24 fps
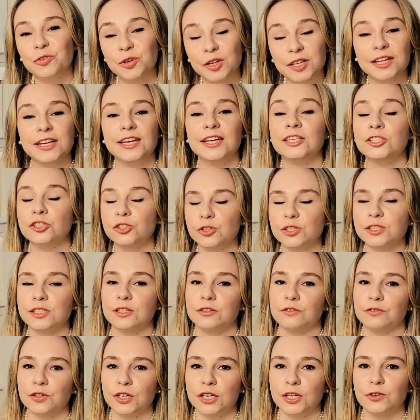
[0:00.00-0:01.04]
really
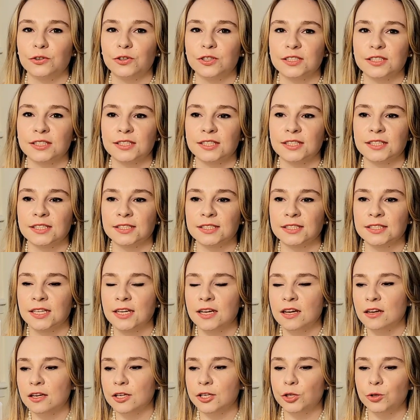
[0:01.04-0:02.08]
interesting fragrances.
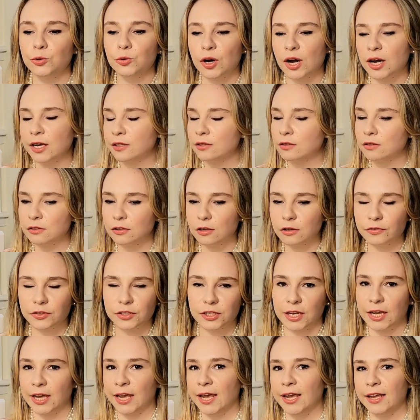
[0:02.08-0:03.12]
You either love
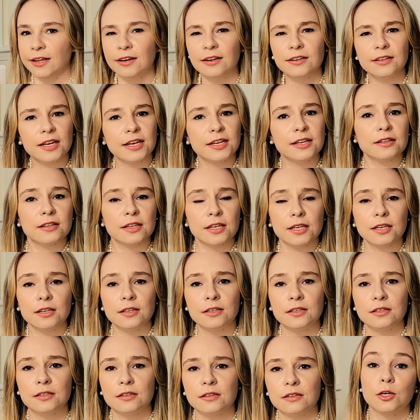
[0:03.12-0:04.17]
it or hate it, I think.
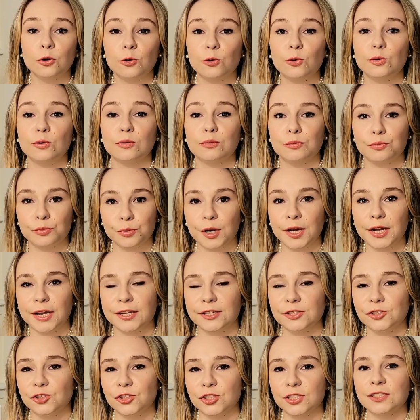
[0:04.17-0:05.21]
The whole
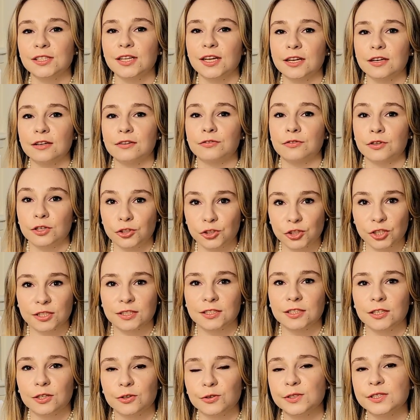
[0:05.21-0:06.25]
brand, just like
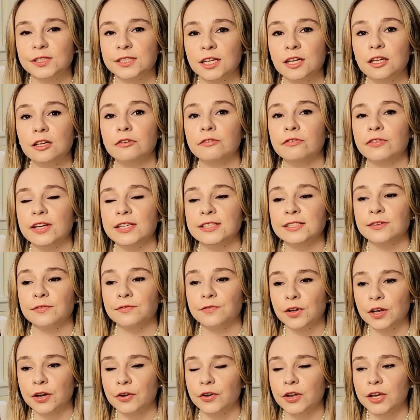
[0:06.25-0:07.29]
Francesca herself, has a
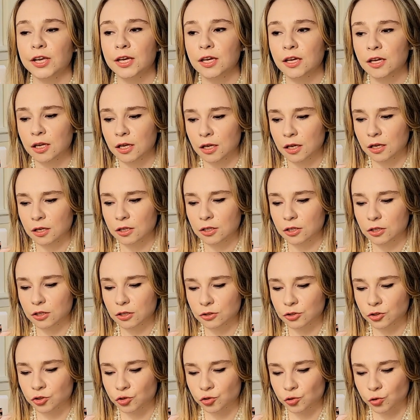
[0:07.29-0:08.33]
very
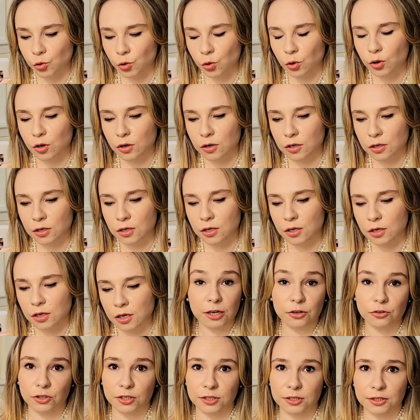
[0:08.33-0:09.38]
strong
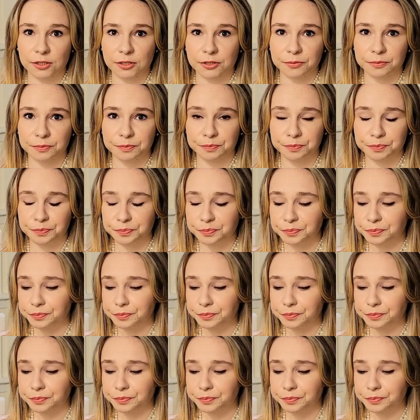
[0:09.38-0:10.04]
character.